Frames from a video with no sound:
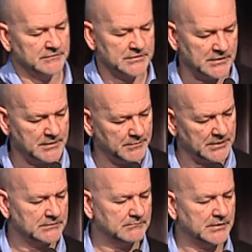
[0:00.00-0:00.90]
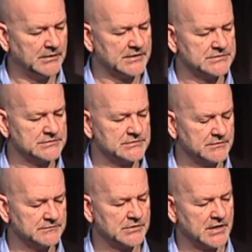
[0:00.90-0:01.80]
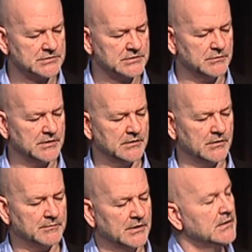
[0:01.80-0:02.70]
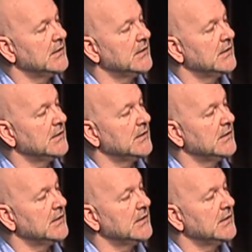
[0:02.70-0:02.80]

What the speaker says: over time. But that's the sort of strategy we'd adopt.